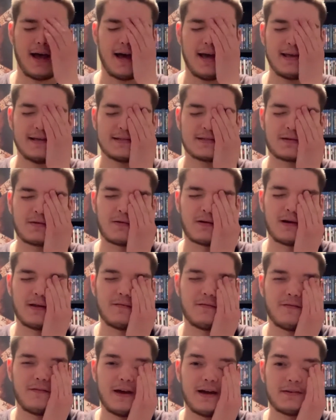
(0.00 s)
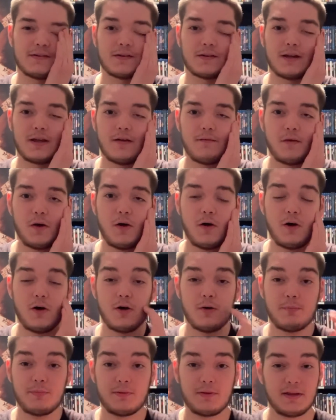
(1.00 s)
ice cream factory of
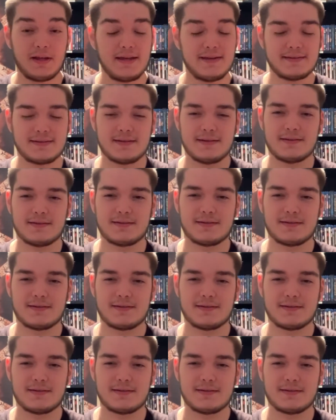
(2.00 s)
all places,